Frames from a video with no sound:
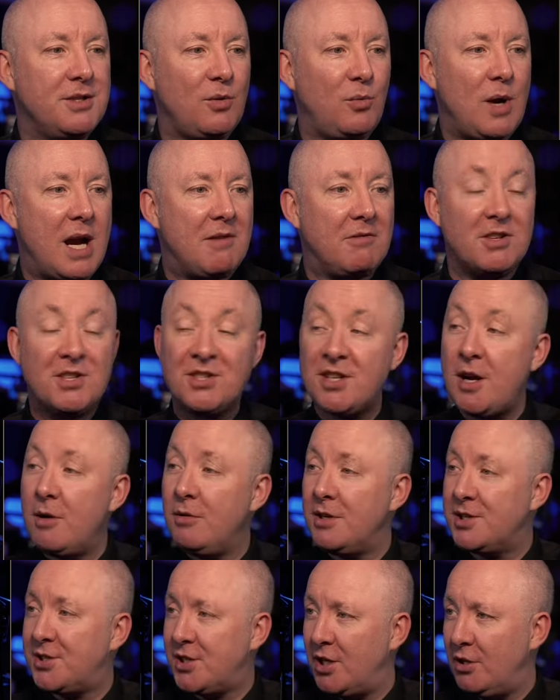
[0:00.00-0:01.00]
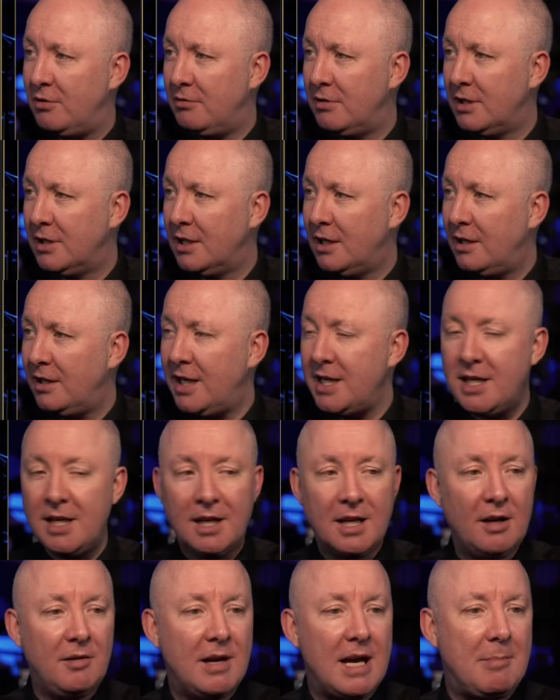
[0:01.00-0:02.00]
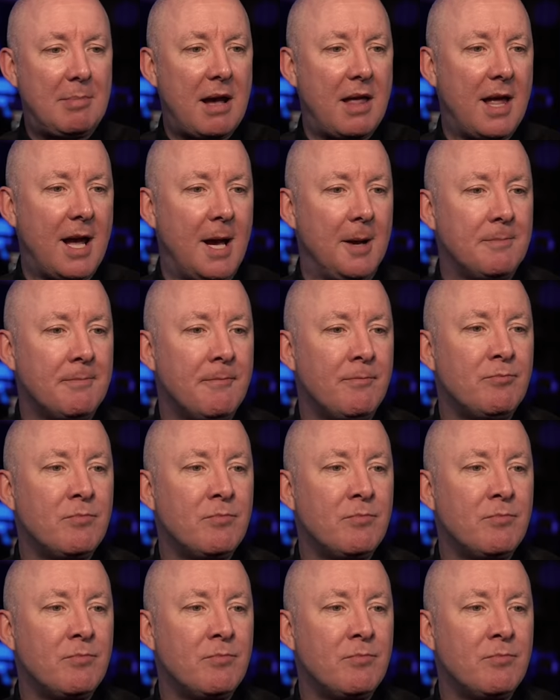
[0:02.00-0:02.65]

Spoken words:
to wear a solar suit. There you go. How about that?